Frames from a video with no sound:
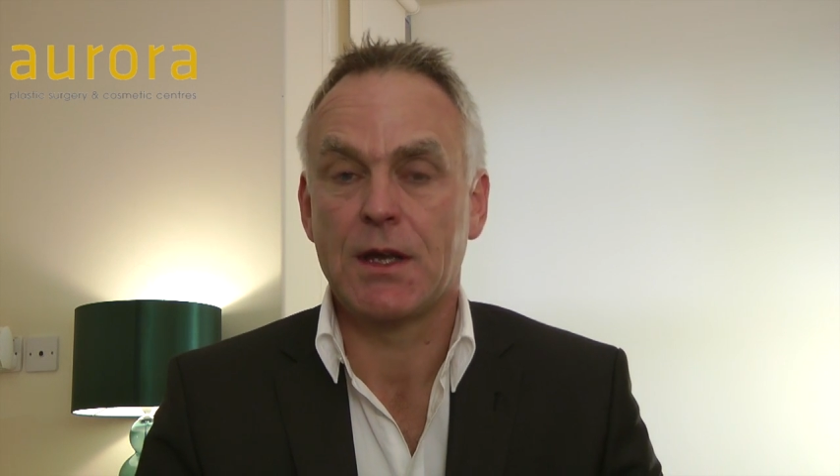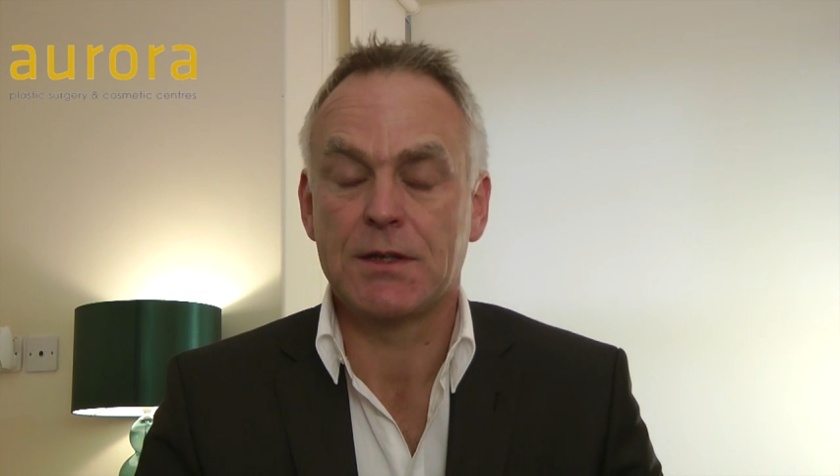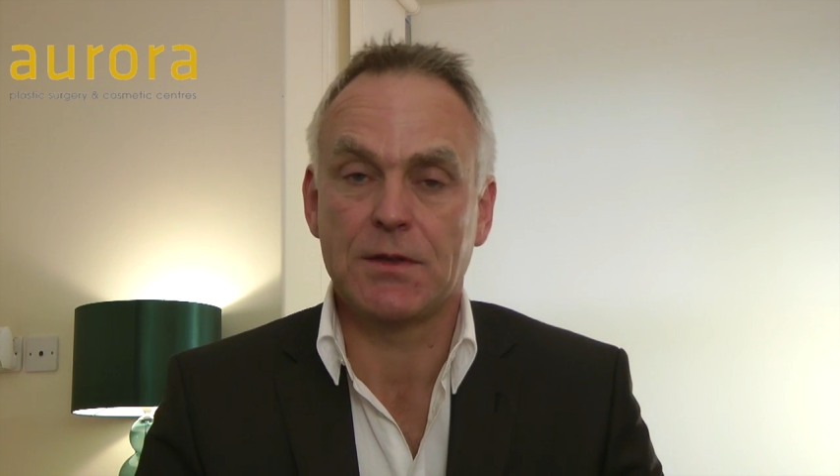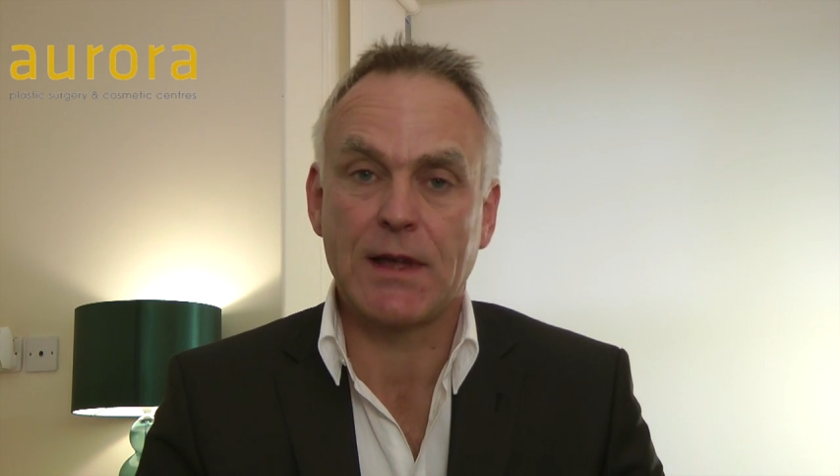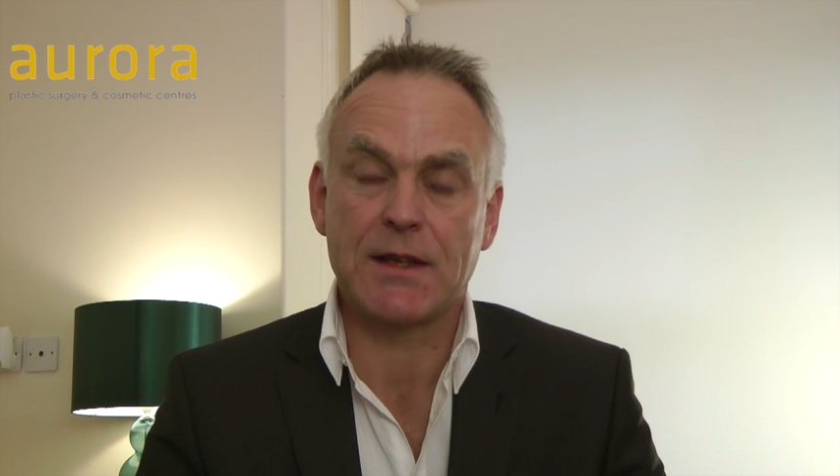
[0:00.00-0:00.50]

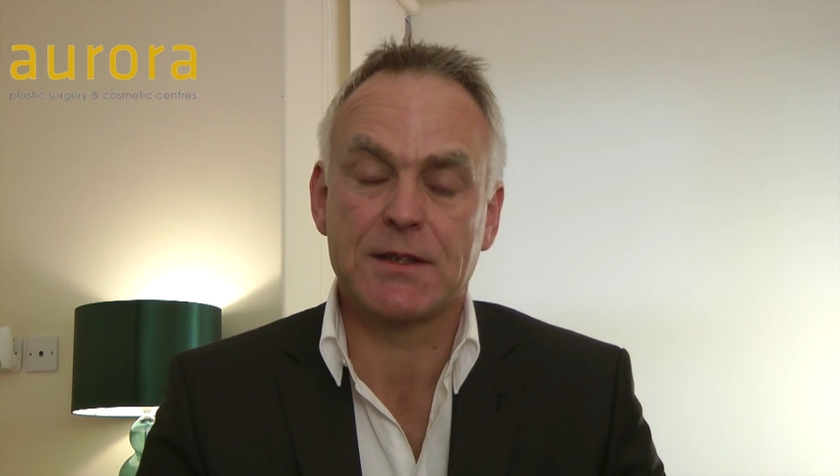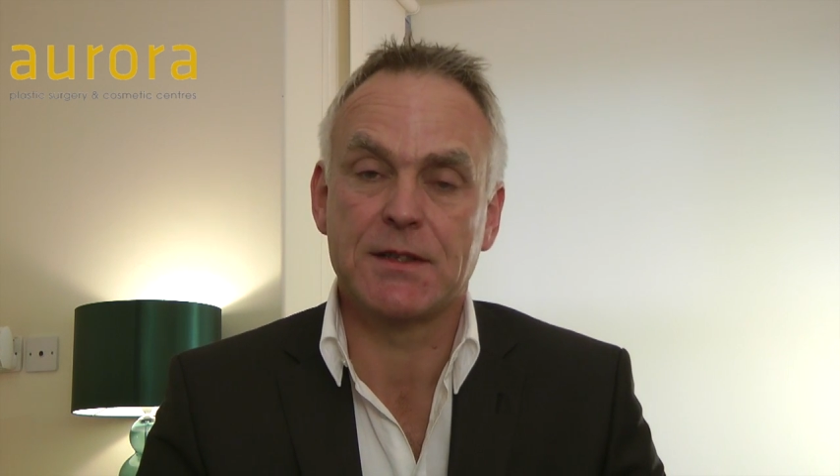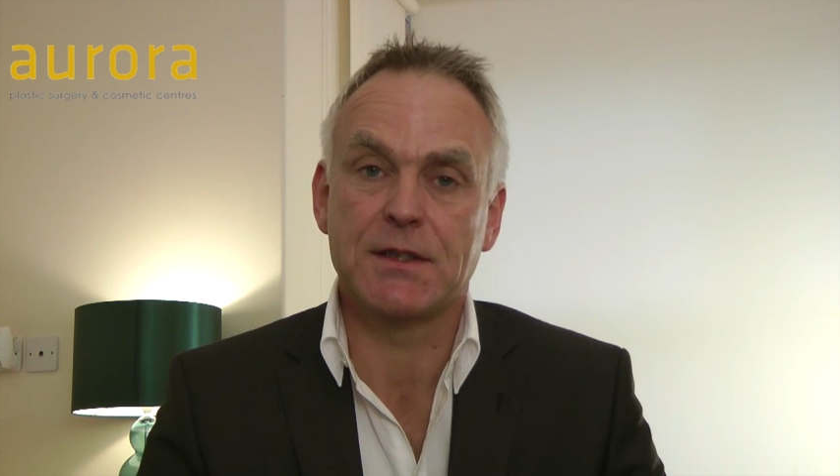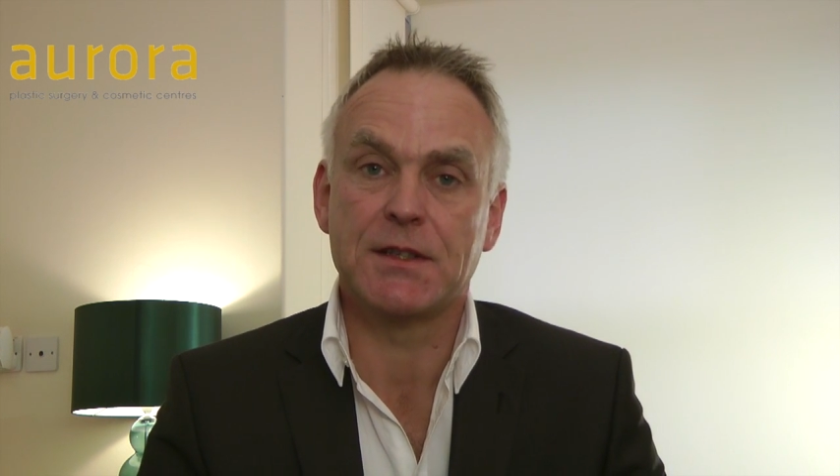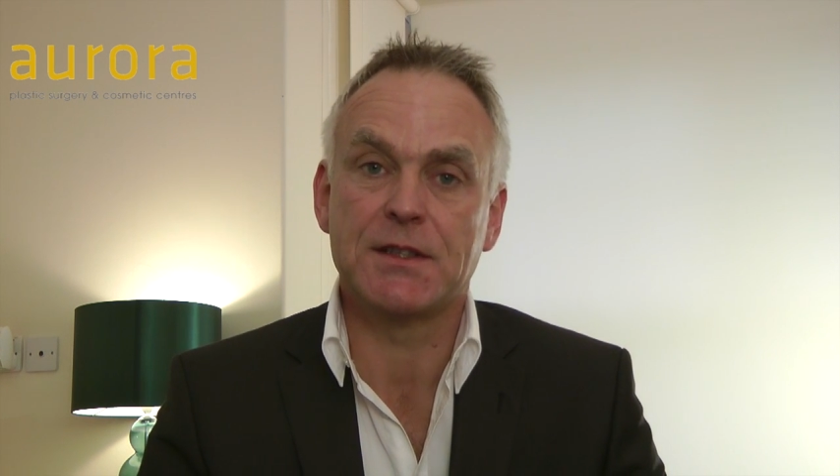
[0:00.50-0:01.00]

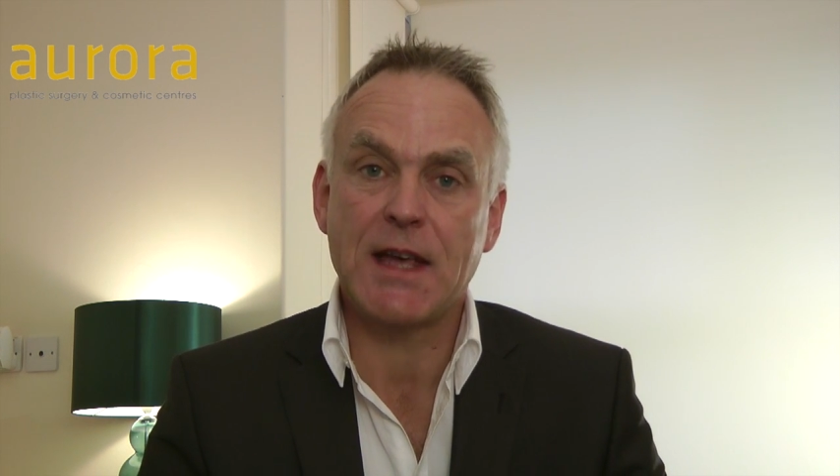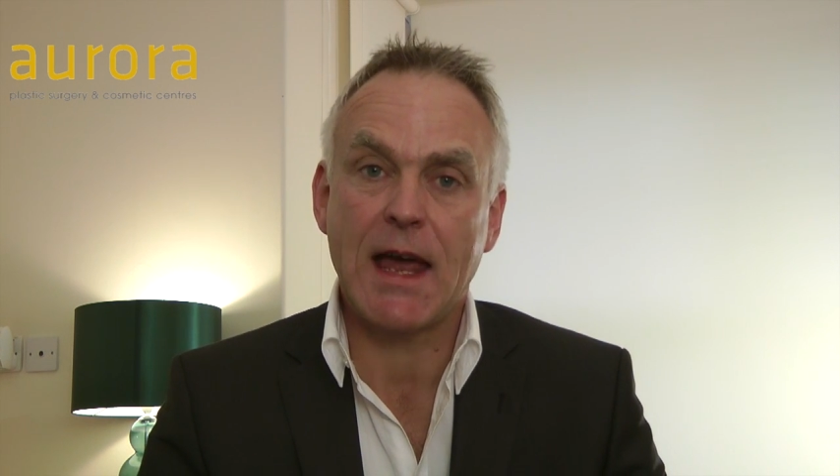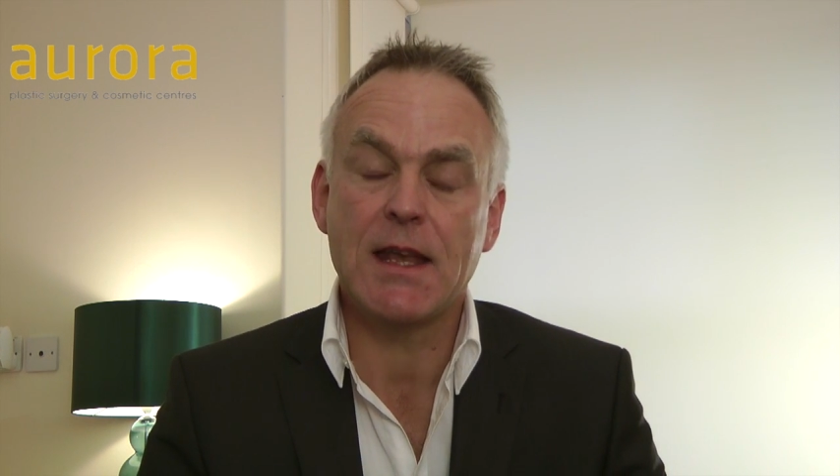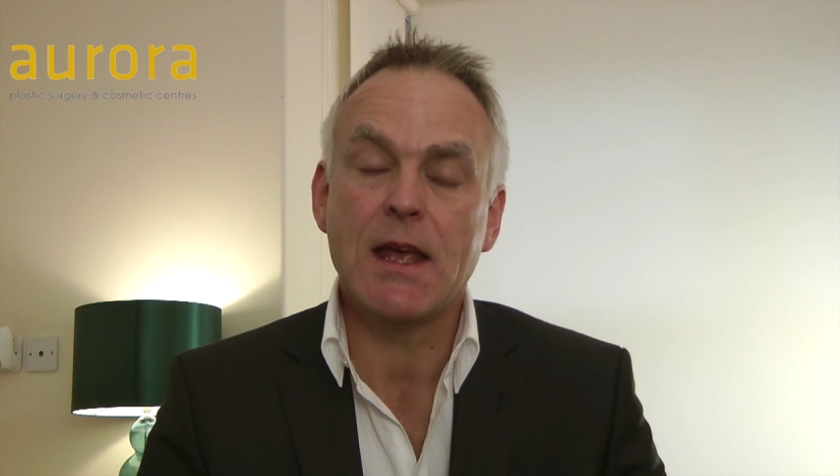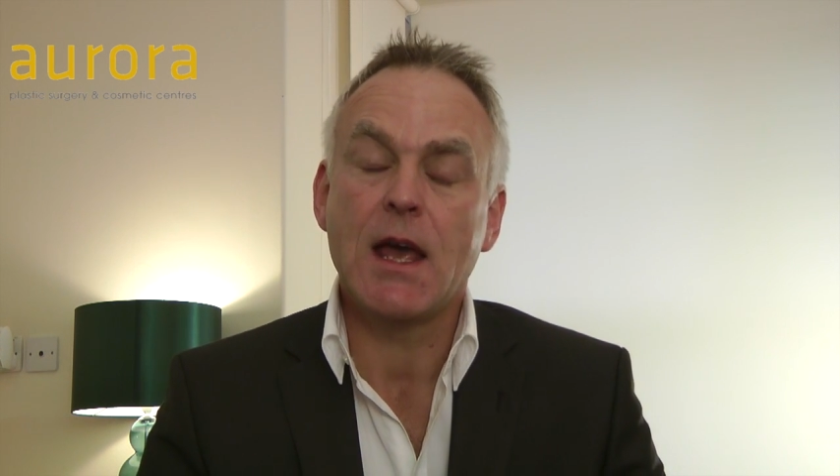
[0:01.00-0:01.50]

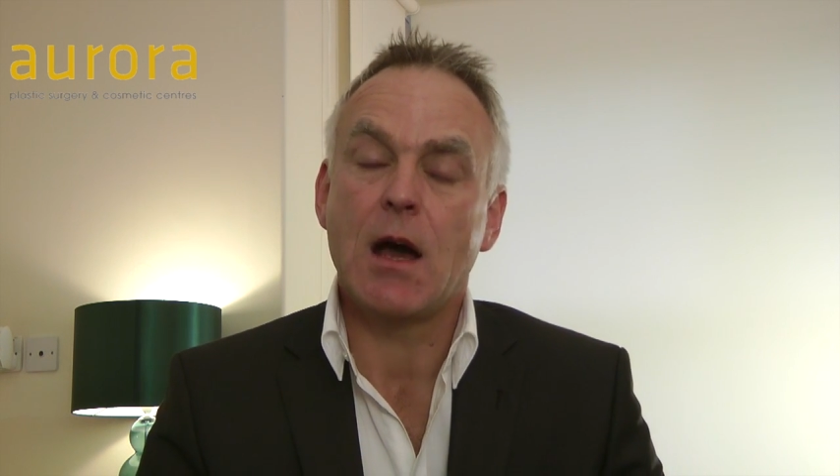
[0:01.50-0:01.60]
2010,